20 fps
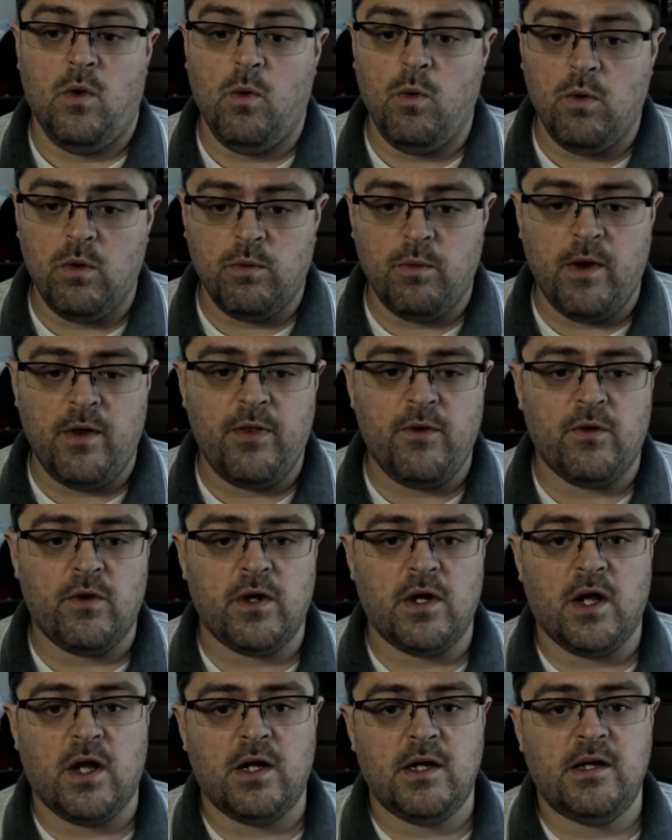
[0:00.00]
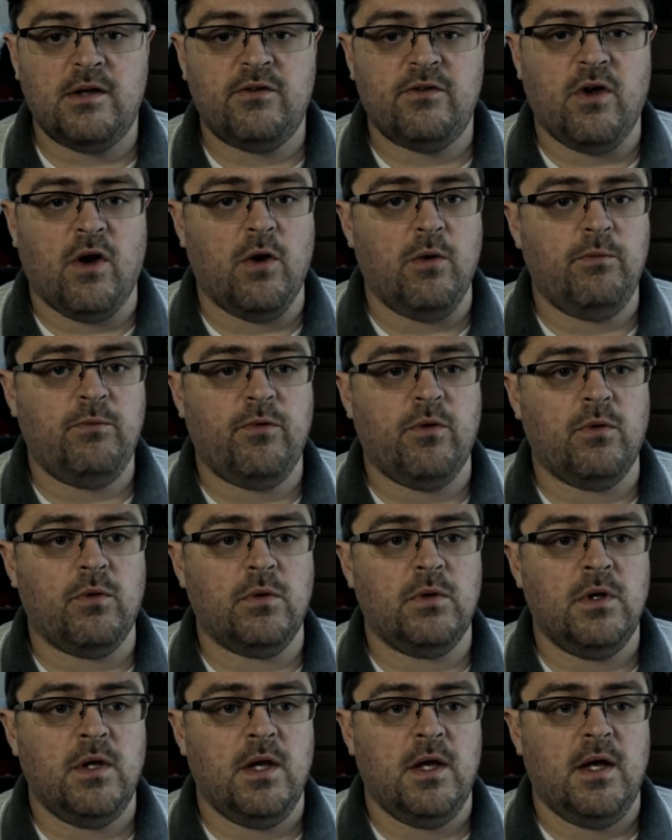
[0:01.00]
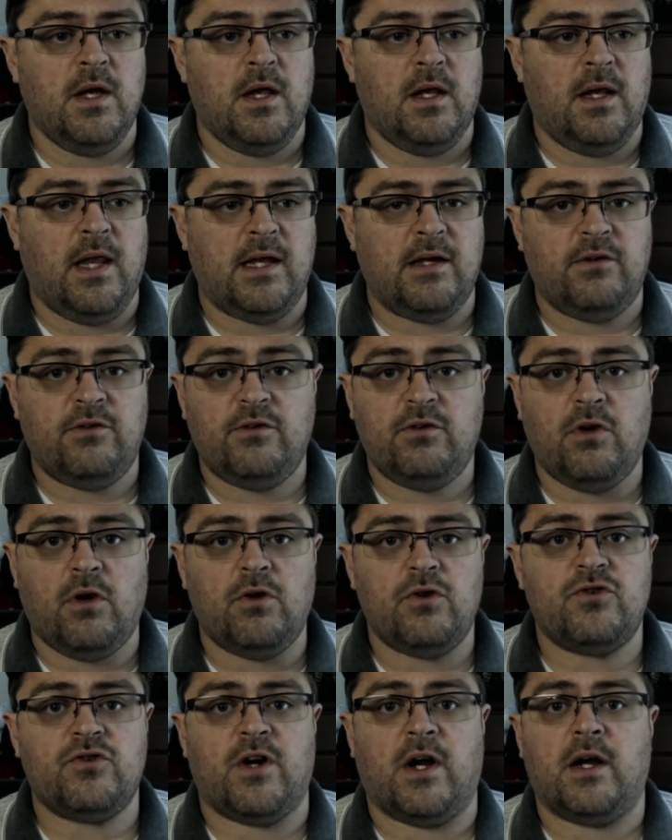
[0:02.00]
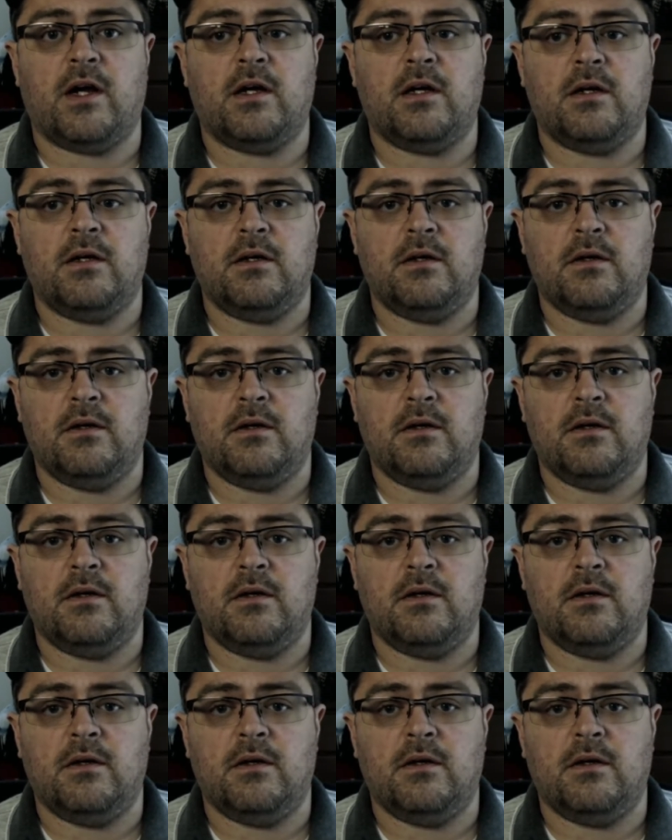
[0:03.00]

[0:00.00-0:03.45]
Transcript: or whether or not it's hopeful, like Star Trek,